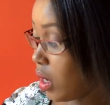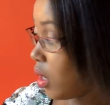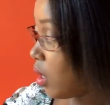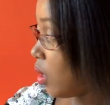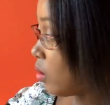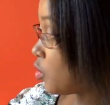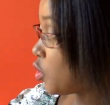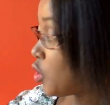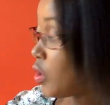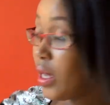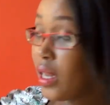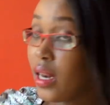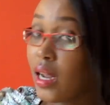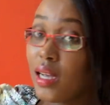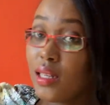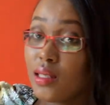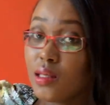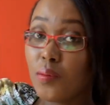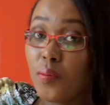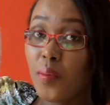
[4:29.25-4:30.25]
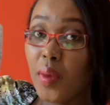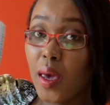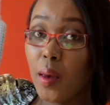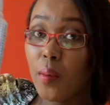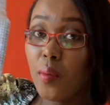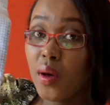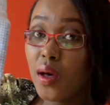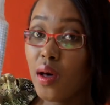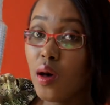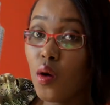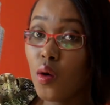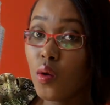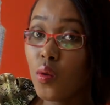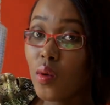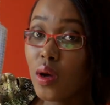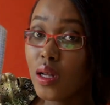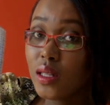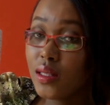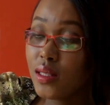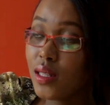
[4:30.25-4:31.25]
Um, so it has paper on
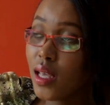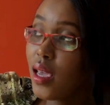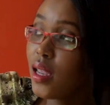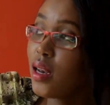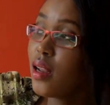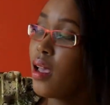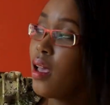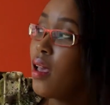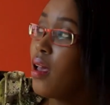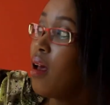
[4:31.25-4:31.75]
one side,